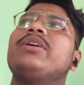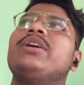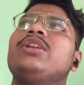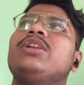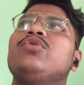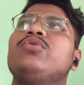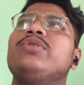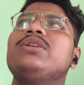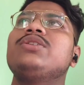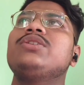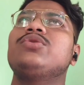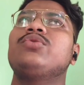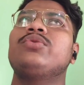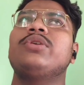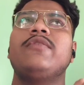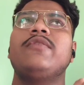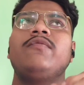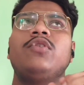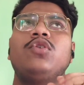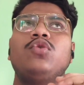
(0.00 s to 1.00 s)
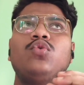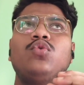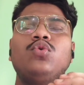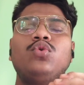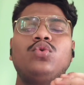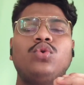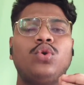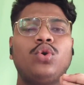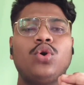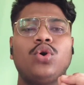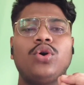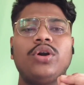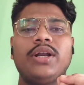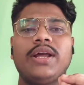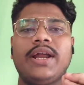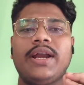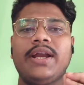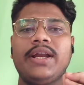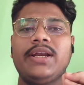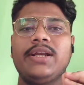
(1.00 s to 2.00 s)
in which we have do,
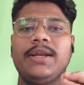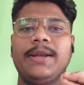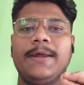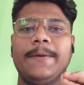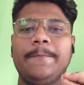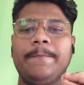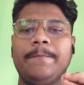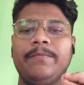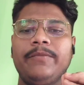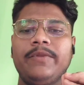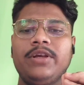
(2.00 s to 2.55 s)
don't and delay.